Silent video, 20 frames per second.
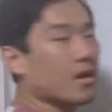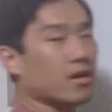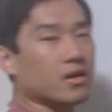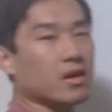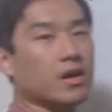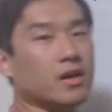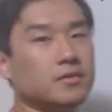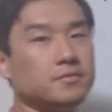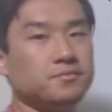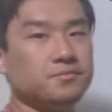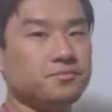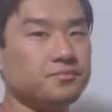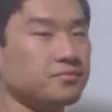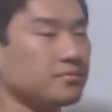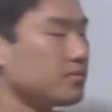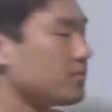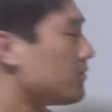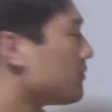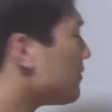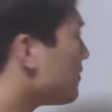Okay?
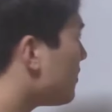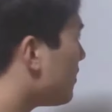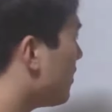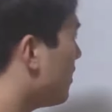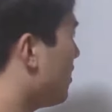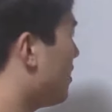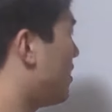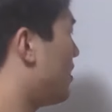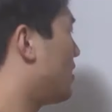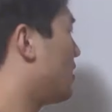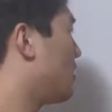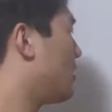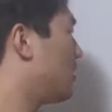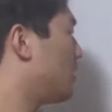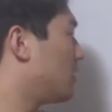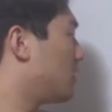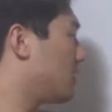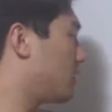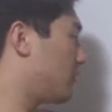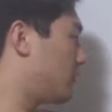
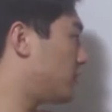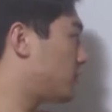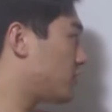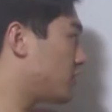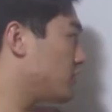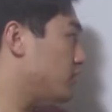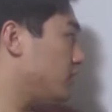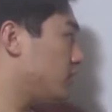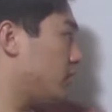If you change